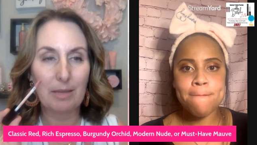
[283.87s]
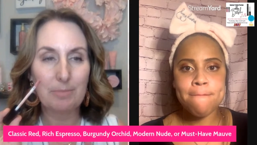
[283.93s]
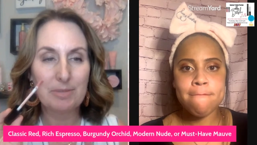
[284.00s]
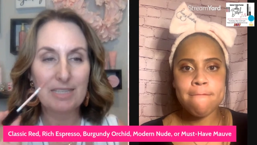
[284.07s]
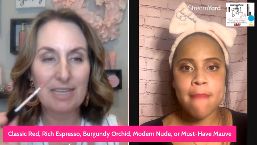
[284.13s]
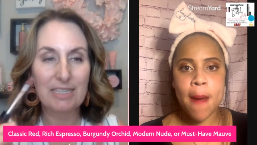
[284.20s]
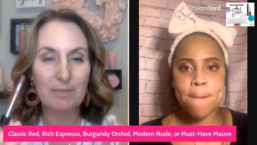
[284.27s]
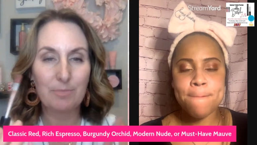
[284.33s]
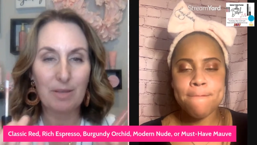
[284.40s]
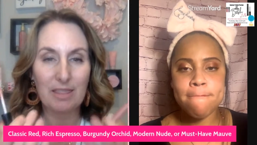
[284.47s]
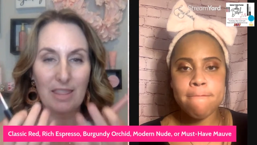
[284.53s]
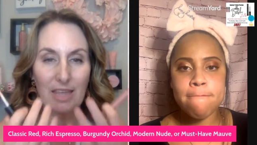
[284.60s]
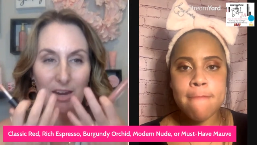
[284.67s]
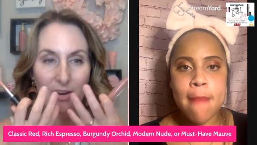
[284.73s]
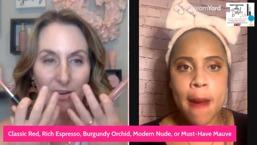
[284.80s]
Speaker 1: lipsticks,
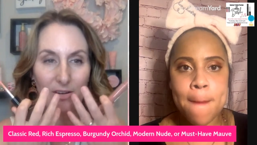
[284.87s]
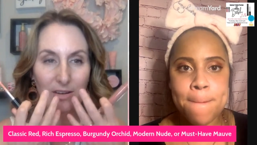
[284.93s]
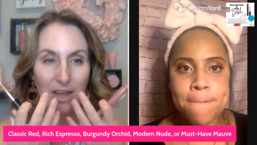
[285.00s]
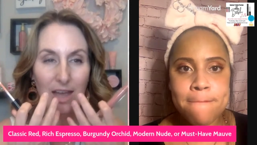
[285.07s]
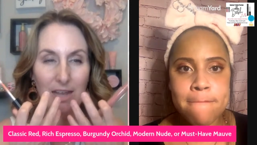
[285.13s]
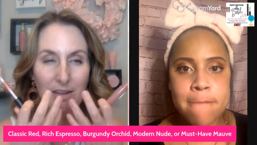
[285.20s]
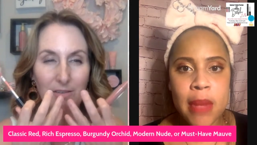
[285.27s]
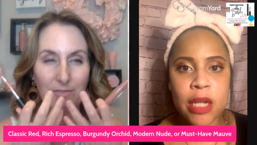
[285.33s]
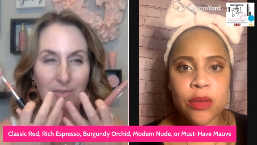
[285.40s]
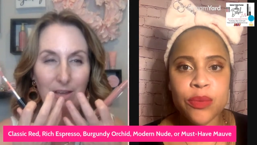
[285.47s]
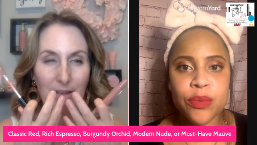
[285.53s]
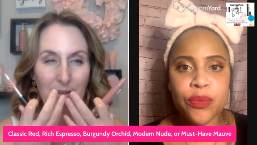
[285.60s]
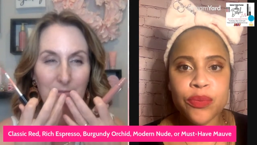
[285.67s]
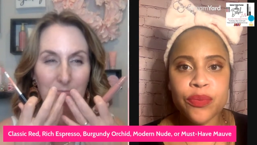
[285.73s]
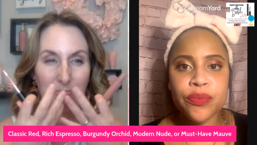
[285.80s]
but they're kind of
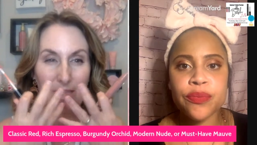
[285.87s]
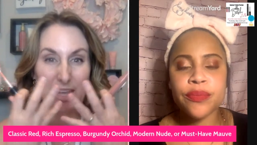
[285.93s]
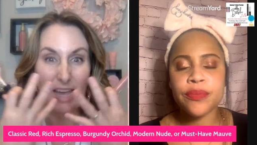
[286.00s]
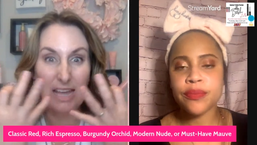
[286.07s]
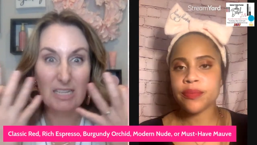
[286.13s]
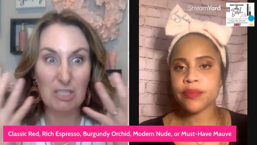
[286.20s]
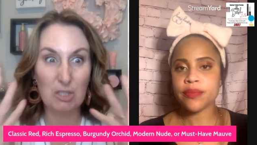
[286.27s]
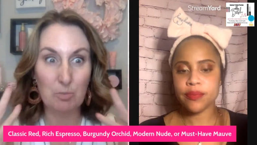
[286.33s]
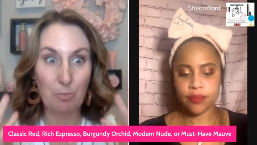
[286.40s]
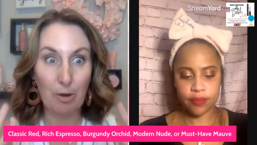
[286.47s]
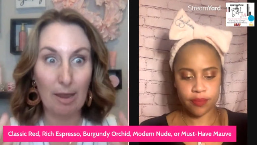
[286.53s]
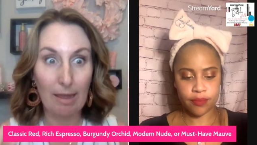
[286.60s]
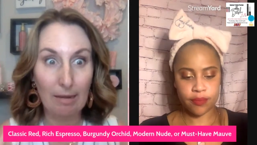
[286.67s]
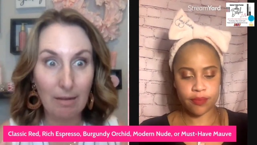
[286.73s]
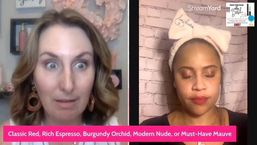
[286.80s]
um, they kind of
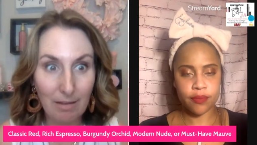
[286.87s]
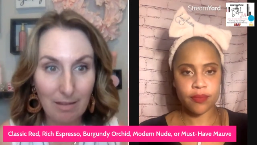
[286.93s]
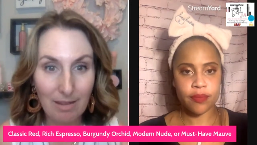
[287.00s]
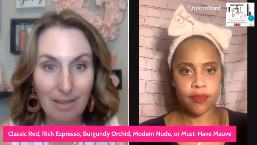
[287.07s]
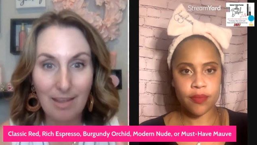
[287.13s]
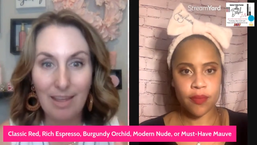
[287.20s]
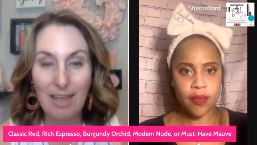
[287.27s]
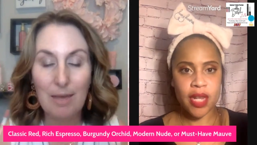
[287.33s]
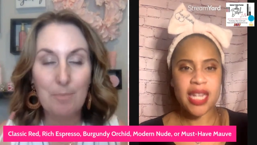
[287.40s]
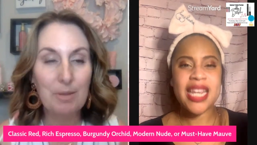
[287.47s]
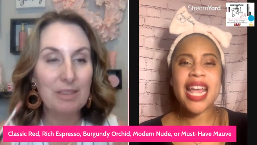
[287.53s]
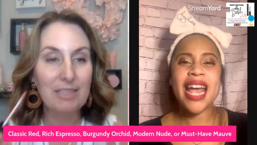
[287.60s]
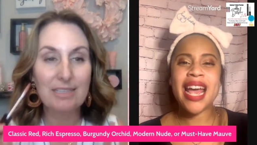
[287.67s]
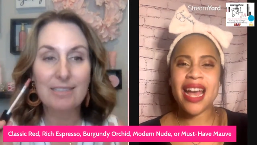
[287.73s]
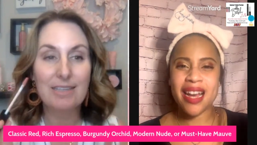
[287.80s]
spread. But
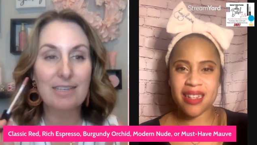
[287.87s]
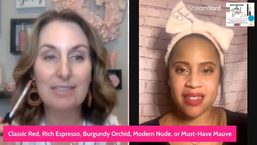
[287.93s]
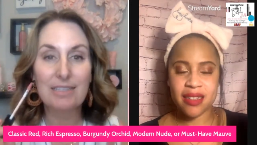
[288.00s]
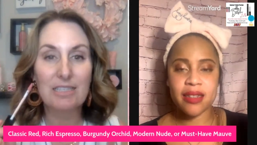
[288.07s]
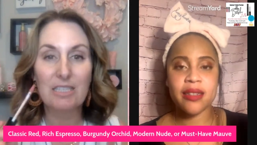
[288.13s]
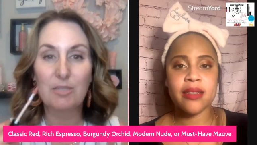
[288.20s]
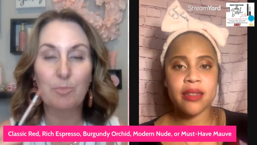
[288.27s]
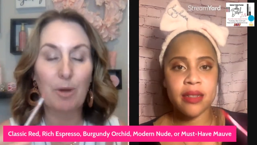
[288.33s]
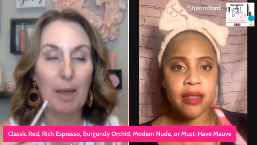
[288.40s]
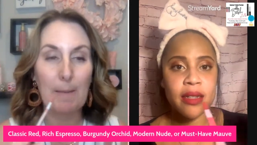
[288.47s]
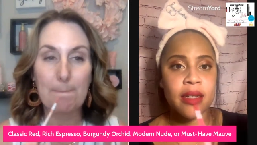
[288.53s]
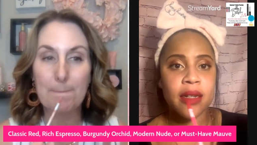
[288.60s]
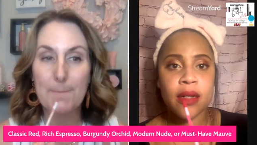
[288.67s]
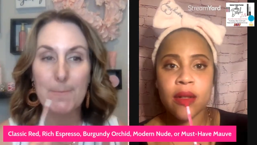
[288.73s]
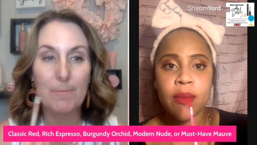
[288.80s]
yeah,
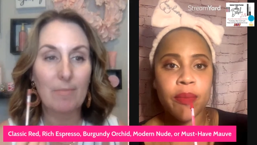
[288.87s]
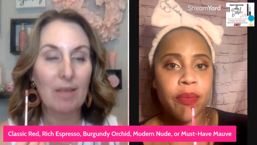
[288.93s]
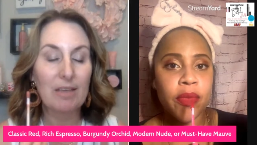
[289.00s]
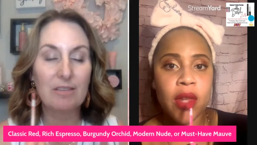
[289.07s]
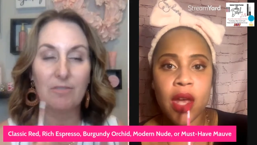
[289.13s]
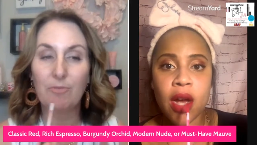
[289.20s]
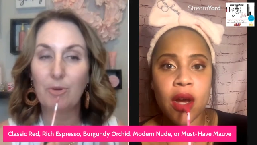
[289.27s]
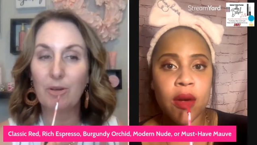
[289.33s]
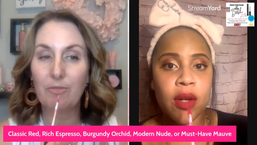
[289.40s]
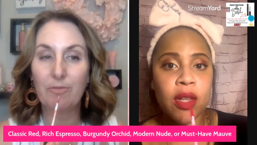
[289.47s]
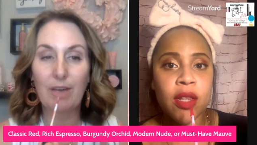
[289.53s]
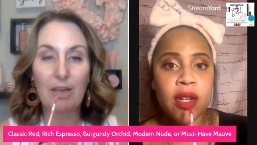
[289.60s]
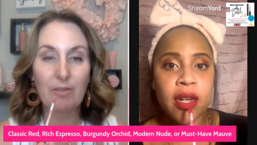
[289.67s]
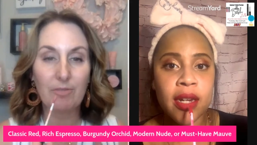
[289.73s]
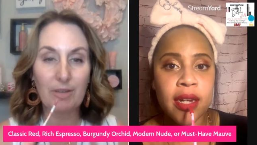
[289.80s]
spread. It's no,
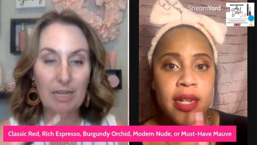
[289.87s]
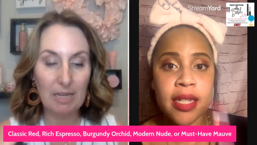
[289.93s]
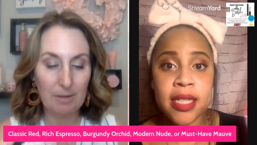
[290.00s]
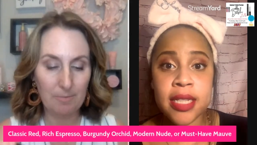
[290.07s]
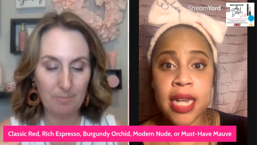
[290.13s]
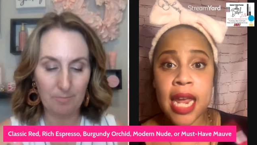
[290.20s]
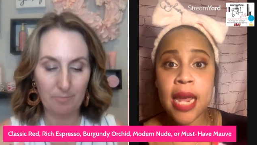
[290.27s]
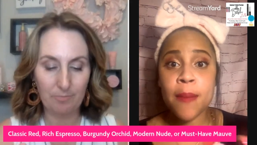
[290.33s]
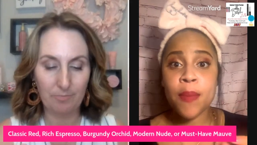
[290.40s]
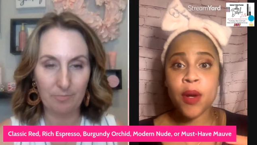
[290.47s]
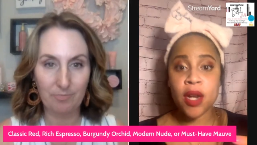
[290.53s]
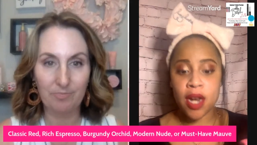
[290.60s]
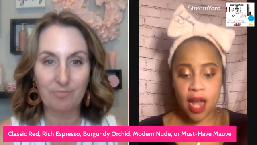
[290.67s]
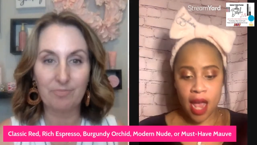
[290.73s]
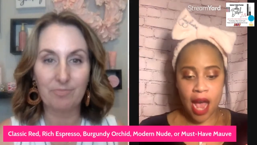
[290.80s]
Speaker 2: look at it. It's staying
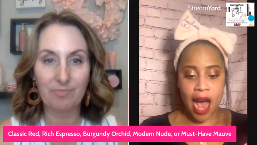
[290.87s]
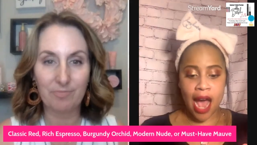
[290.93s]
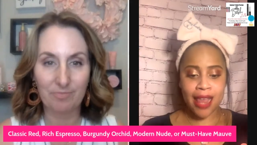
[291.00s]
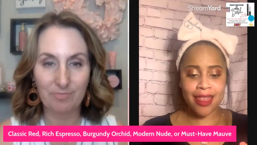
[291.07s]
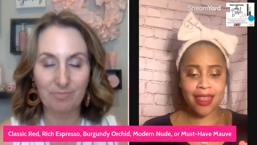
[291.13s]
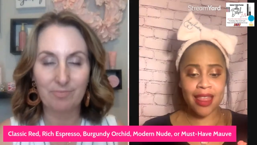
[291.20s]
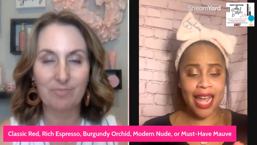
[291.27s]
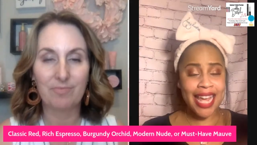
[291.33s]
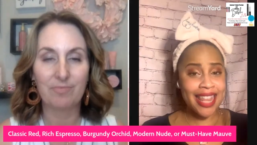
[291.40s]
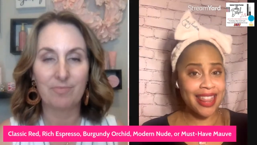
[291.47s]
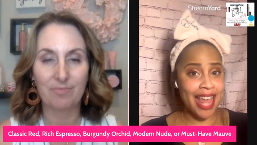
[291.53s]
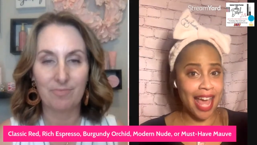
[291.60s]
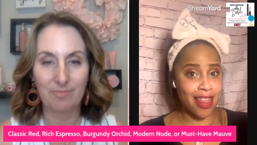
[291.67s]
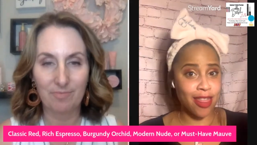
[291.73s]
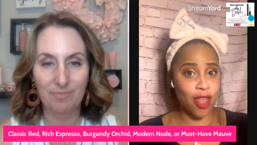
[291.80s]
put. I like
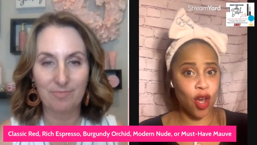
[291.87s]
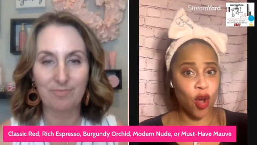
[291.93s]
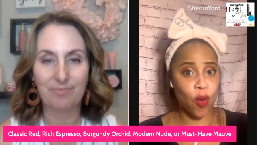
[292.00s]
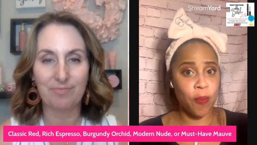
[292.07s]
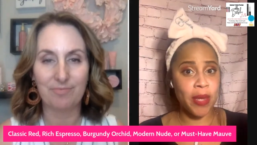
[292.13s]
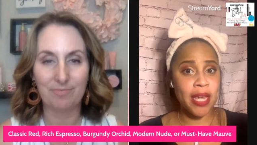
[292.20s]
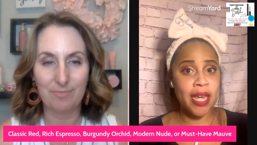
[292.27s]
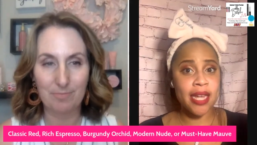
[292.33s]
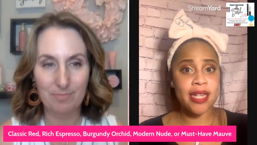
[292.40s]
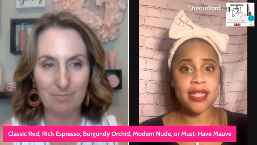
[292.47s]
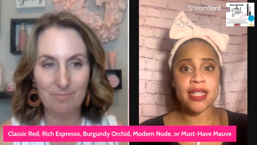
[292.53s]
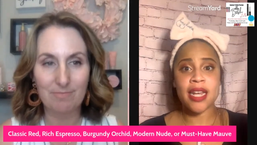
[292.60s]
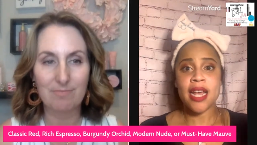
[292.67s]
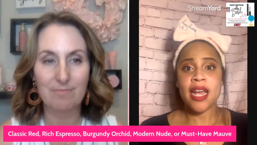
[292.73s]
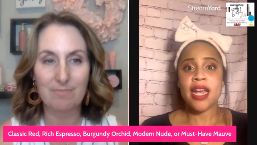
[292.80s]
that though because
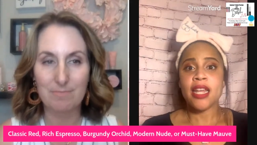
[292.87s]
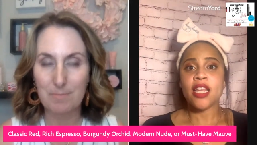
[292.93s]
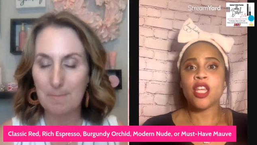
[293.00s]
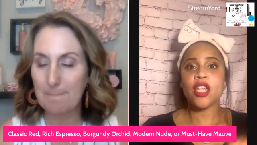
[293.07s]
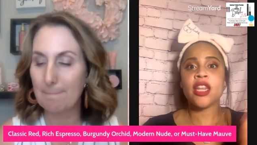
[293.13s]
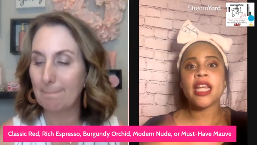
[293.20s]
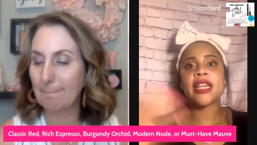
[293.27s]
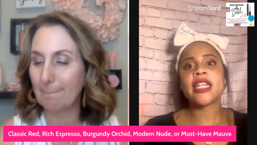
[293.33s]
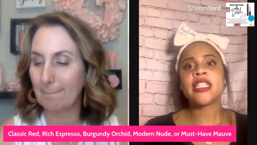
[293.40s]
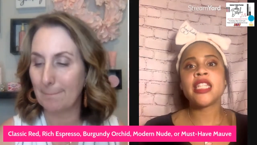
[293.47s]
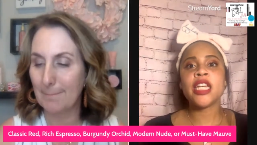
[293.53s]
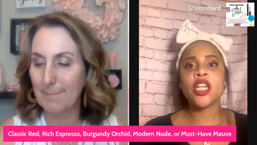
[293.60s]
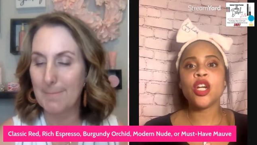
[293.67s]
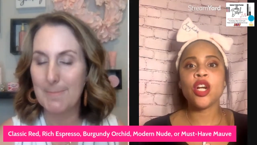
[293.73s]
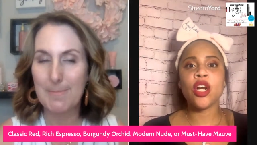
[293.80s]
like let's say
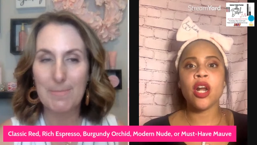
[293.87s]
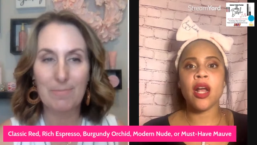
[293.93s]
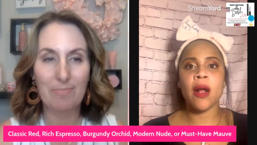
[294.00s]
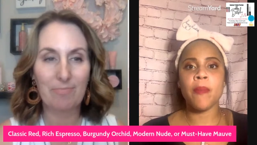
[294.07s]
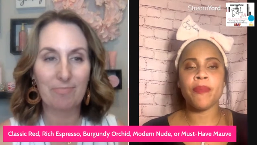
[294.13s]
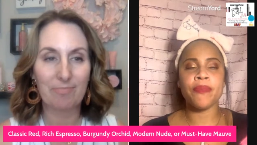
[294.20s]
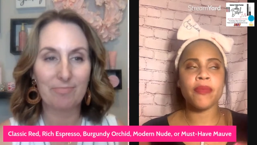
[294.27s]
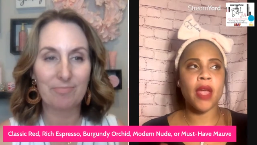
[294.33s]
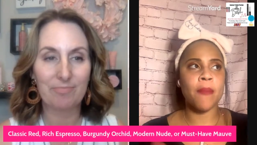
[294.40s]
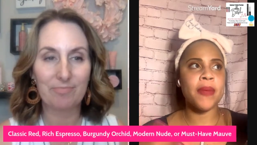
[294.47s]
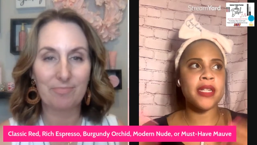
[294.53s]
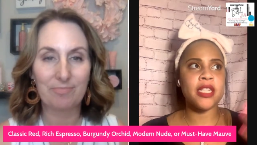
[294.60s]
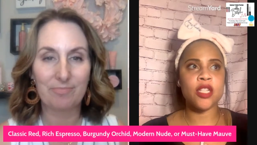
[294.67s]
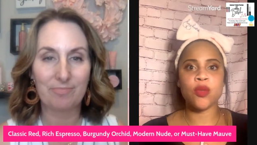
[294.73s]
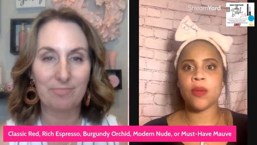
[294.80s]
you're um, a
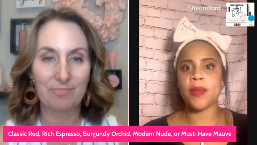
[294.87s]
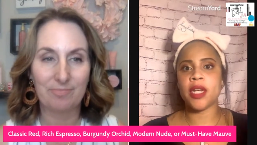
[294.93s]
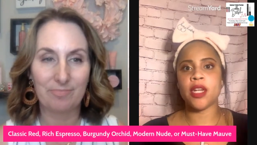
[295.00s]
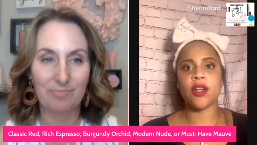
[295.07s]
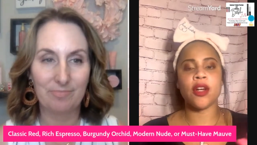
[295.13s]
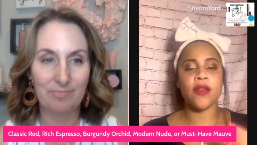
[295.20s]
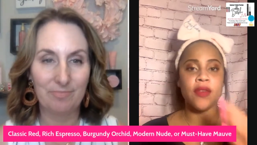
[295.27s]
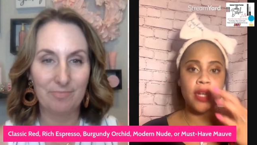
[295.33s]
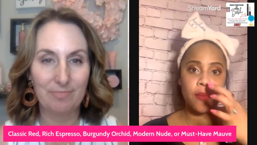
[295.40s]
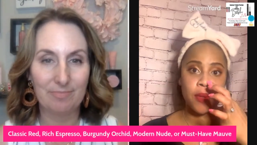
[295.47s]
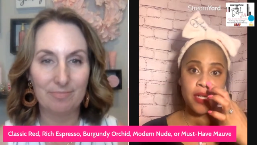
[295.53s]
businesswoman and you're giving a